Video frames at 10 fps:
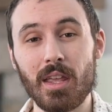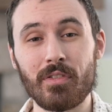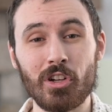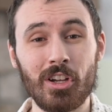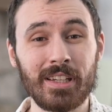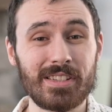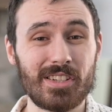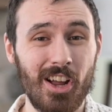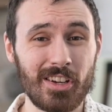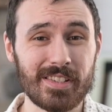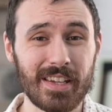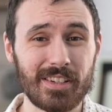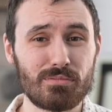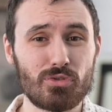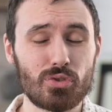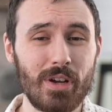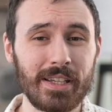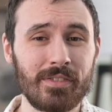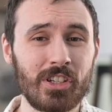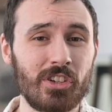If your dog gets car sick, try giving